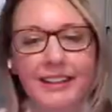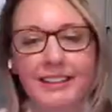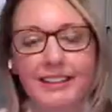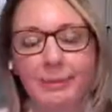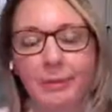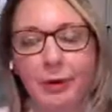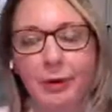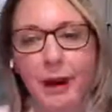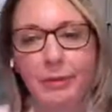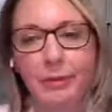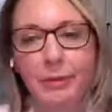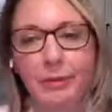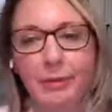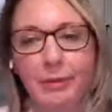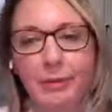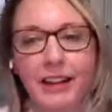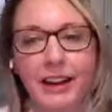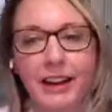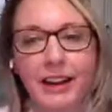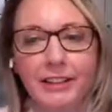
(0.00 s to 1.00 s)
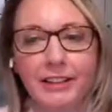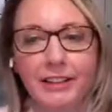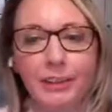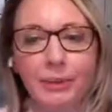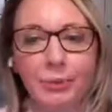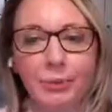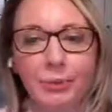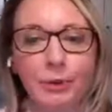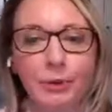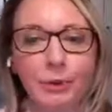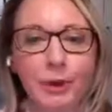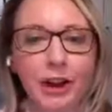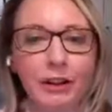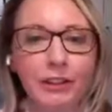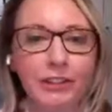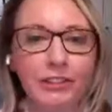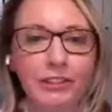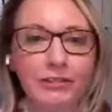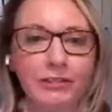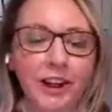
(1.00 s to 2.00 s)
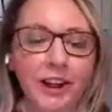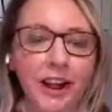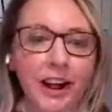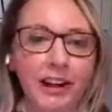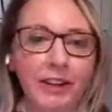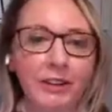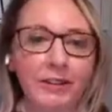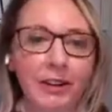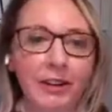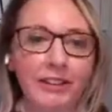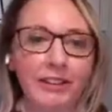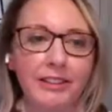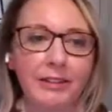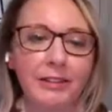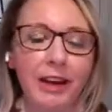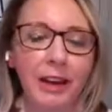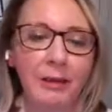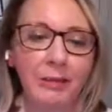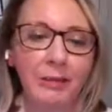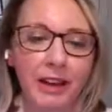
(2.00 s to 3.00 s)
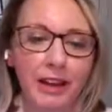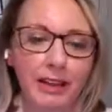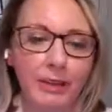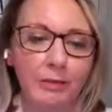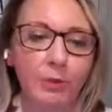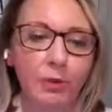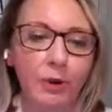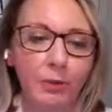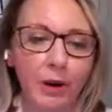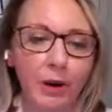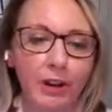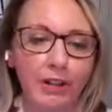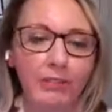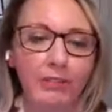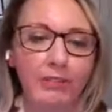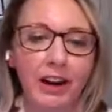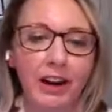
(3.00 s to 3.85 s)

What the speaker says: and it's probably not super well defined, right? So ABA is more well